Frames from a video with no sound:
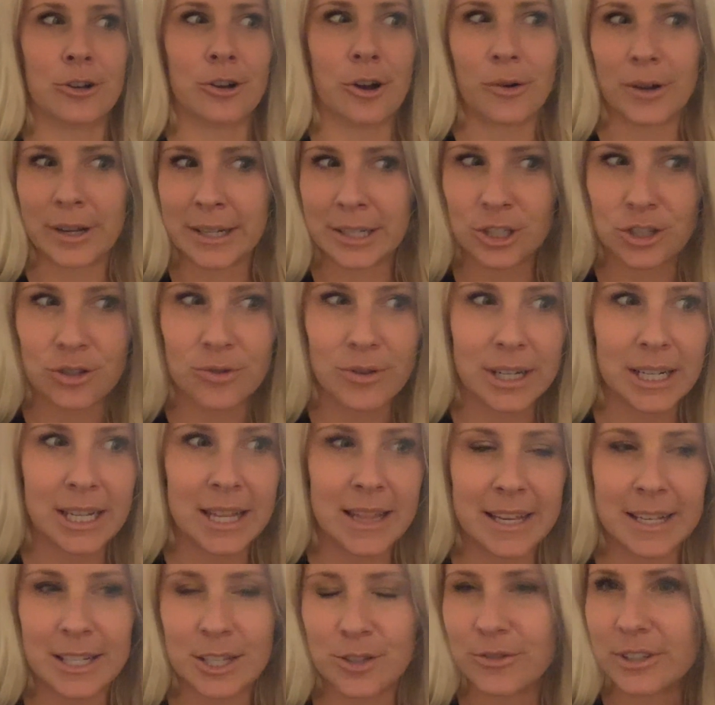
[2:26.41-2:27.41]
going to any of
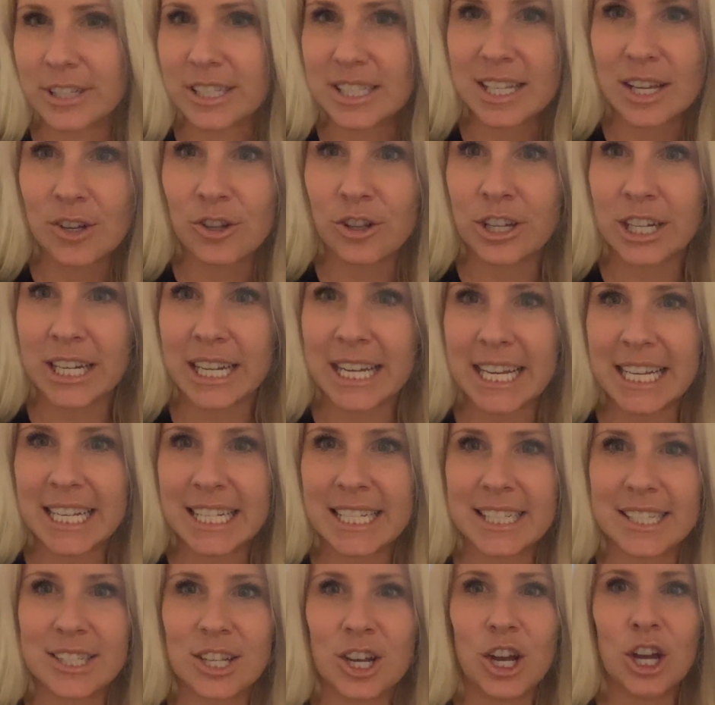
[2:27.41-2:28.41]
these
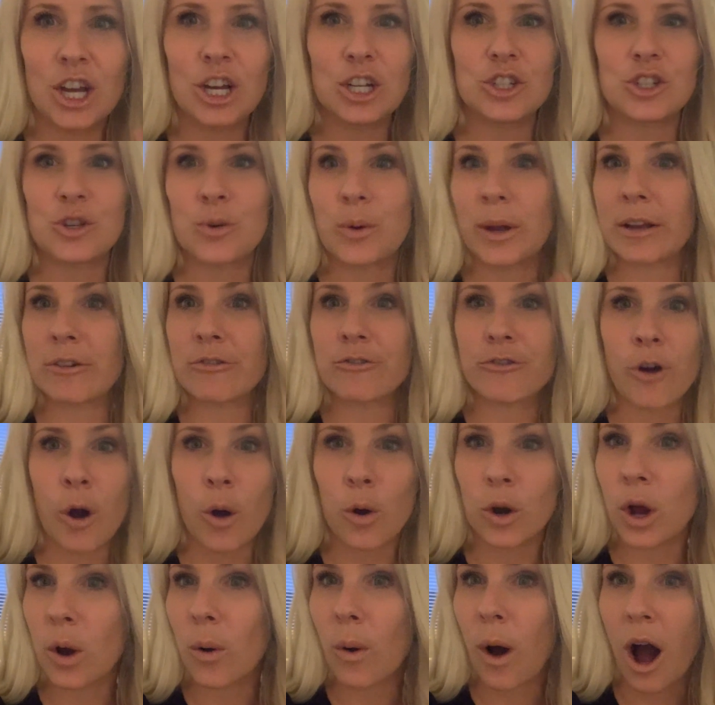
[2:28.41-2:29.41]
facilities, doing
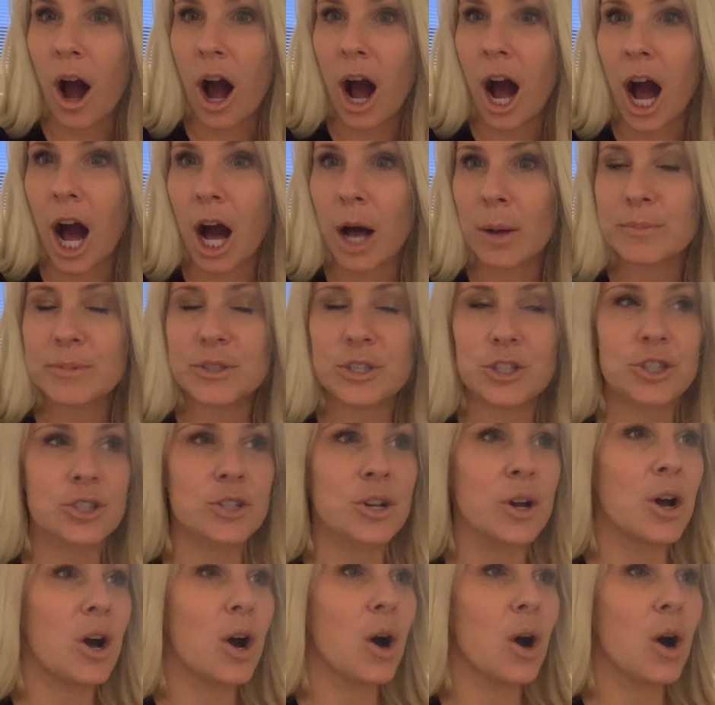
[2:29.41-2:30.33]
photo ops,